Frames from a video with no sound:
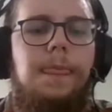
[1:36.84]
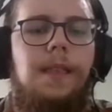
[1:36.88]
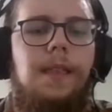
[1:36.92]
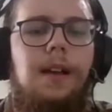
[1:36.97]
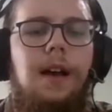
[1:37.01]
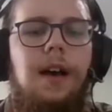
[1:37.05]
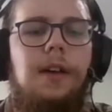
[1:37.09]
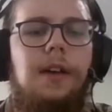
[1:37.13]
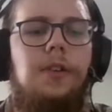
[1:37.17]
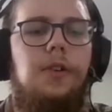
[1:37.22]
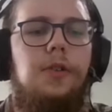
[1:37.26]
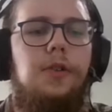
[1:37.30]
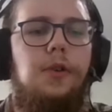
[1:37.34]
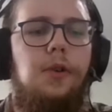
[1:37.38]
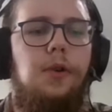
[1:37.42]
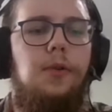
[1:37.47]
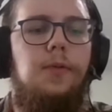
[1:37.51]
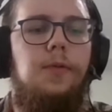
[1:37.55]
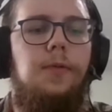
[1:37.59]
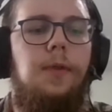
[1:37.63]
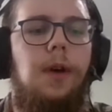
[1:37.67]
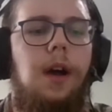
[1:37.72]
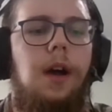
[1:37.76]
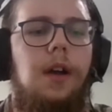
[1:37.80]
I know
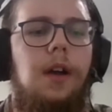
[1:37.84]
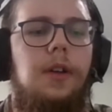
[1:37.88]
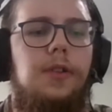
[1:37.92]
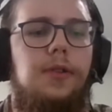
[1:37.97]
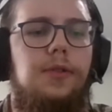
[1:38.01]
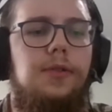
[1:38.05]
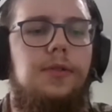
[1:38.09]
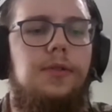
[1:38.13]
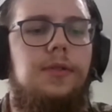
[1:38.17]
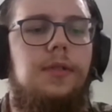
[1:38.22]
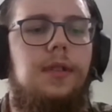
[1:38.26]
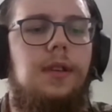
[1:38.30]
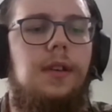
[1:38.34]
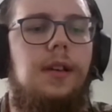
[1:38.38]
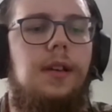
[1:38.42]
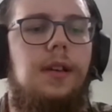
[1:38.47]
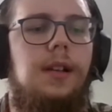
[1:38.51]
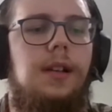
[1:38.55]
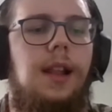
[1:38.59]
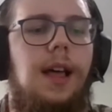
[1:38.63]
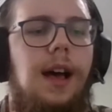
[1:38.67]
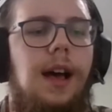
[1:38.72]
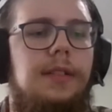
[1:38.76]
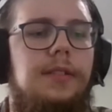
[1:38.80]
you've used
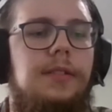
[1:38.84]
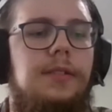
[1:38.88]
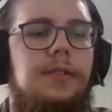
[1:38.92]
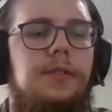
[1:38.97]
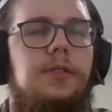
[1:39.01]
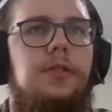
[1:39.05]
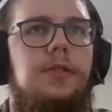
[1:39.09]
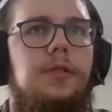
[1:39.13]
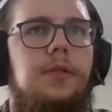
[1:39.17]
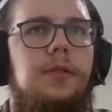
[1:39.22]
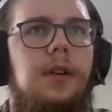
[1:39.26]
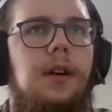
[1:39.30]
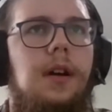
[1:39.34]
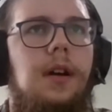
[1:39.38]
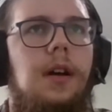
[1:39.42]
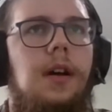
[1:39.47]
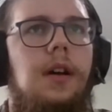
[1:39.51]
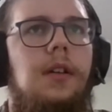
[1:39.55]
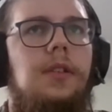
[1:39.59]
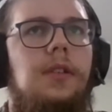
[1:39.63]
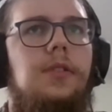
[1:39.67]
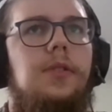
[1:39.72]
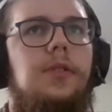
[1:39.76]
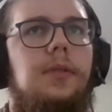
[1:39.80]
class
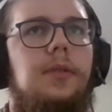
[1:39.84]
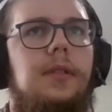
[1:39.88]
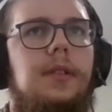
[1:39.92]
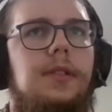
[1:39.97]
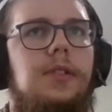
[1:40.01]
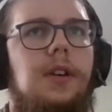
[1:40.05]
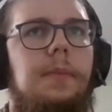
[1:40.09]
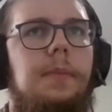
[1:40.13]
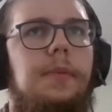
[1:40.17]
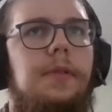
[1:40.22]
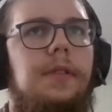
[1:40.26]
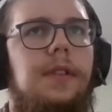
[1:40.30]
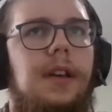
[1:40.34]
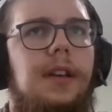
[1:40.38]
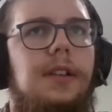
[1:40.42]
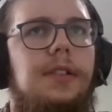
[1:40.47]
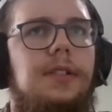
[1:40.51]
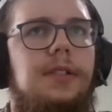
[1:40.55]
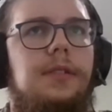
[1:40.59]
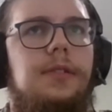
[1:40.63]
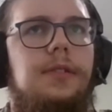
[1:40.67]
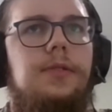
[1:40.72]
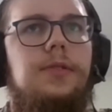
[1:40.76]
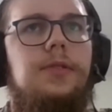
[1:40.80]
to do these
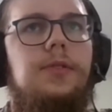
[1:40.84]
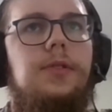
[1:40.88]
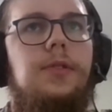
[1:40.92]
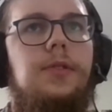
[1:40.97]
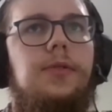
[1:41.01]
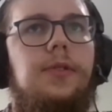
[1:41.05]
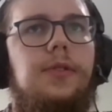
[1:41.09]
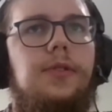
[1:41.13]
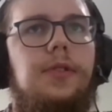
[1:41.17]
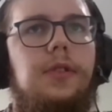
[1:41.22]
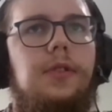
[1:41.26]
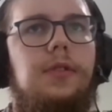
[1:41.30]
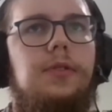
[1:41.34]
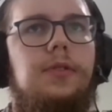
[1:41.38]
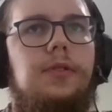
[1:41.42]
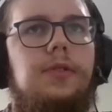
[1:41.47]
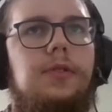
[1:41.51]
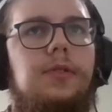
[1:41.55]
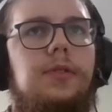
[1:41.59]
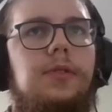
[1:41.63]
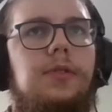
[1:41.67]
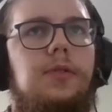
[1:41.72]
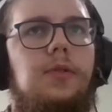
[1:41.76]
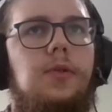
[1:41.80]
computations. For
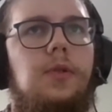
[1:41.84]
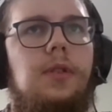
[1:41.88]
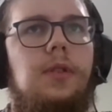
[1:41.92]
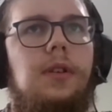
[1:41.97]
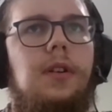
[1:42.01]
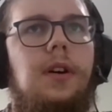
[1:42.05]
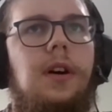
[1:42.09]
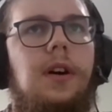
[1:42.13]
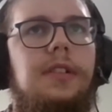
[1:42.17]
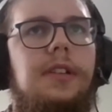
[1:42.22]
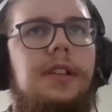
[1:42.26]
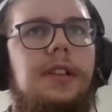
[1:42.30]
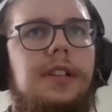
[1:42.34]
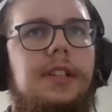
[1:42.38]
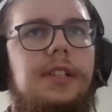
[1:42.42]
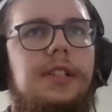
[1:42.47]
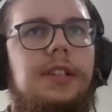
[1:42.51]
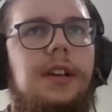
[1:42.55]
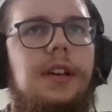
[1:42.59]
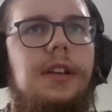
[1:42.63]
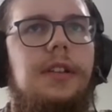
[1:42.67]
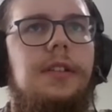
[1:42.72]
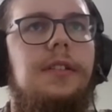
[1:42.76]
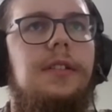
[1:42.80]
those who are
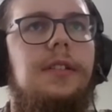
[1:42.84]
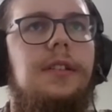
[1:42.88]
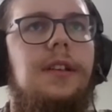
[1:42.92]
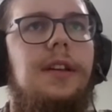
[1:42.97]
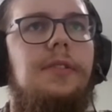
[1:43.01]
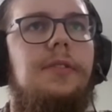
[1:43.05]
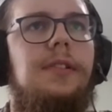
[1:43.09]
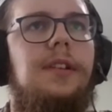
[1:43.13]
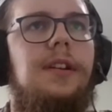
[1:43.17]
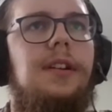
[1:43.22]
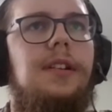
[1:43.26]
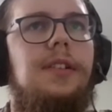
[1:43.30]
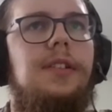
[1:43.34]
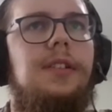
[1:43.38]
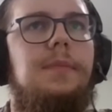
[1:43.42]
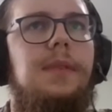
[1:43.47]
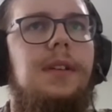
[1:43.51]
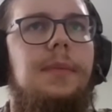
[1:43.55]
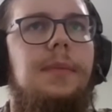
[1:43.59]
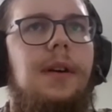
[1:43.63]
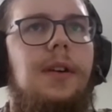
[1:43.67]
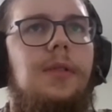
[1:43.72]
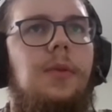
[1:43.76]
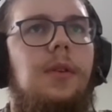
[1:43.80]
uninitiated, can you tell us a
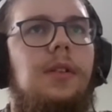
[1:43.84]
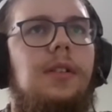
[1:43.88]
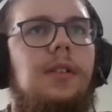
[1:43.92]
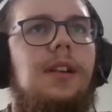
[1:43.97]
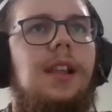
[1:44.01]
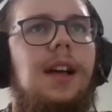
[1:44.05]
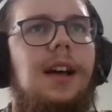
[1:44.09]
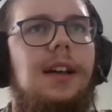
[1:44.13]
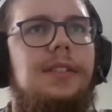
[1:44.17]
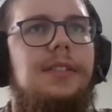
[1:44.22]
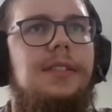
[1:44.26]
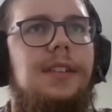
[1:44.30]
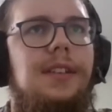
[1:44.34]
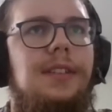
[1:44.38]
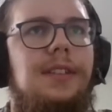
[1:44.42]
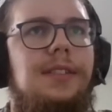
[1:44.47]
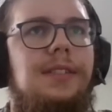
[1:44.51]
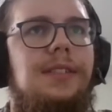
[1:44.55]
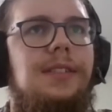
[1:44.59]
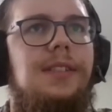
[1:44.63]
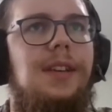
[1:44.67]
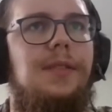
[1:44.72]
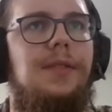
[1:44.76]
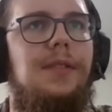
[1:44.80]
bit about what class
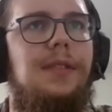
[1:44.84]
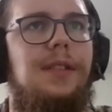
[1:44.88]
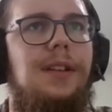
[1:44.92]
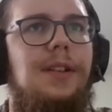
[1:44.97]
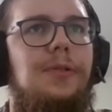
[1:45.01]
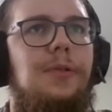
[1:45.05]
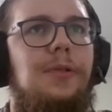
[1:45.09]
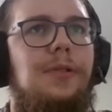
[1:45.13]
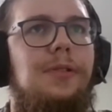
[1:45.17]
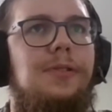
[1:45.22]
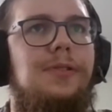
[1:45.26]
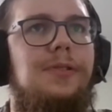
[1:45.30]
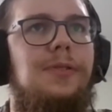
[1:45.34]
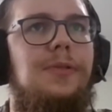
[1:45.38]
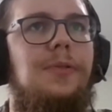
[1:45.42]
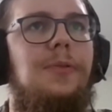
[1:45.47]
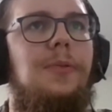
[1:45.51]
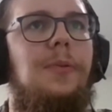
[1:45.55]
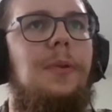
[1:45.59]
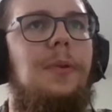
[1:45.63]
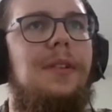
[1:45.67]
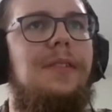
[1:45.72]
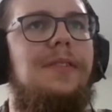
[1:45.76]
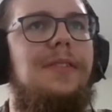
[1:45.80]
is, given that you're also
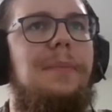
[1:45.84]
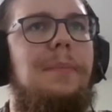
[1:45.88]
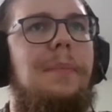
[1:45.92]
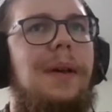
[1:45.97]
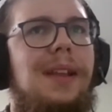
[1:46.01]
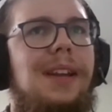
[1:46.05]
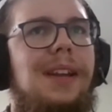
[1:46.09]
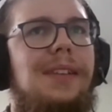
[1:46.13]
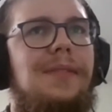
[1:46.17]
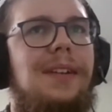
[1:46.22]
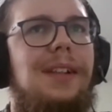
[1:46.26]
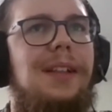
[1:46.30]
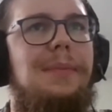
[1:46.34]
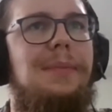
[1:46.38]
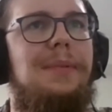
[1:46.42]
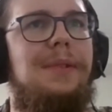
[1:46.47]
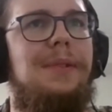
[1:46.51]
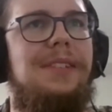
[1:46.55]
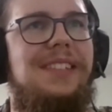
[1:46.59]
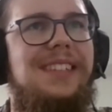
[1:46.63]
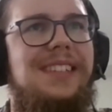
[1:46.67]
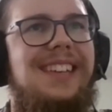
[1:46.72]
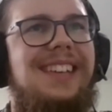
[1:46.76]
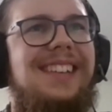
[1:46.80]
one of the main
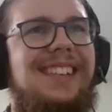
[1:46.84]
developers?